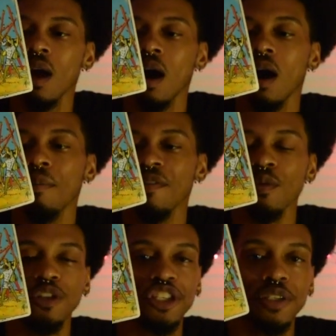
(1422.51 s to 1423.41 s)
If it
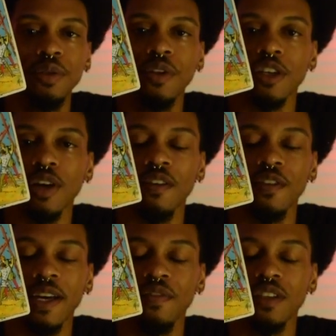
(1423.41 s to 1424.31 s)
was you, they're trying to
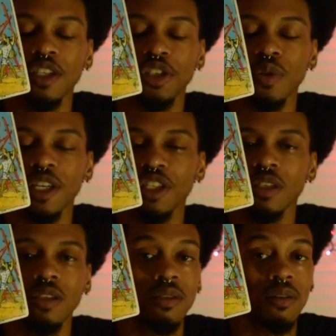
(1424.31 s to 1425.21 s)
forgive the
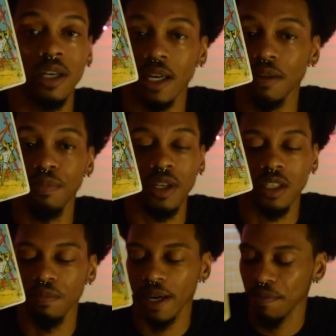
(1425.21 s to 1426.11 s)
situation, again, put it to
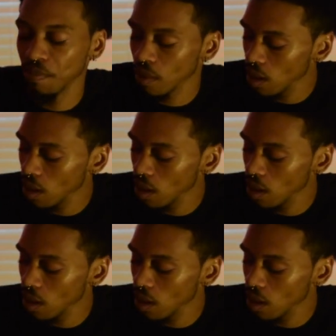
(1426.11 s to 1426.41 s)
bed.